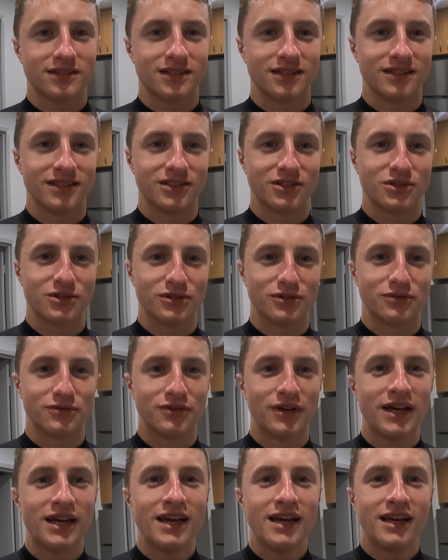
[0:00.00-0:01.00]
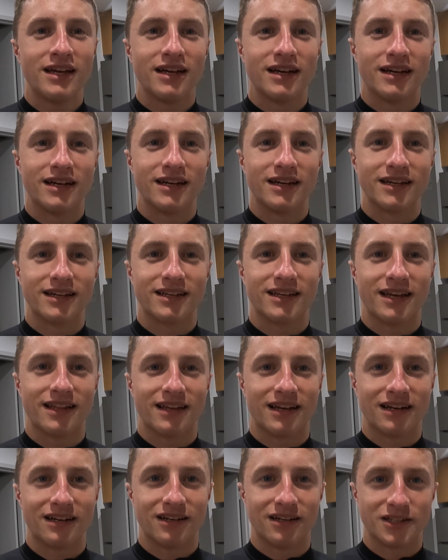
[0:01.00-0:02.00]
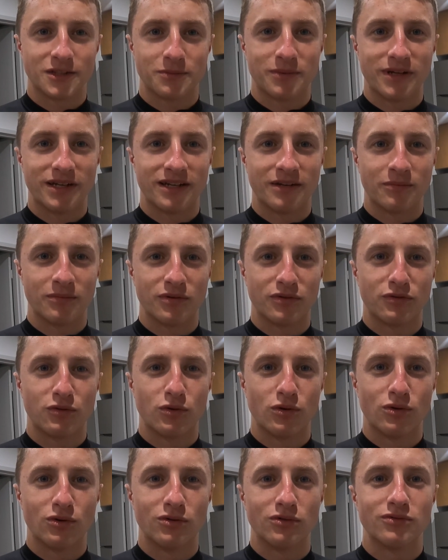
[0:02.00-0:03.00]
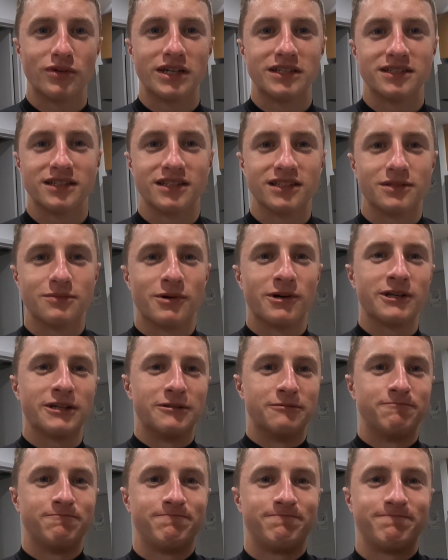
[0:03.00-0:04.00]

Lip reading: to sort of get that last bit in before racing tomorrow.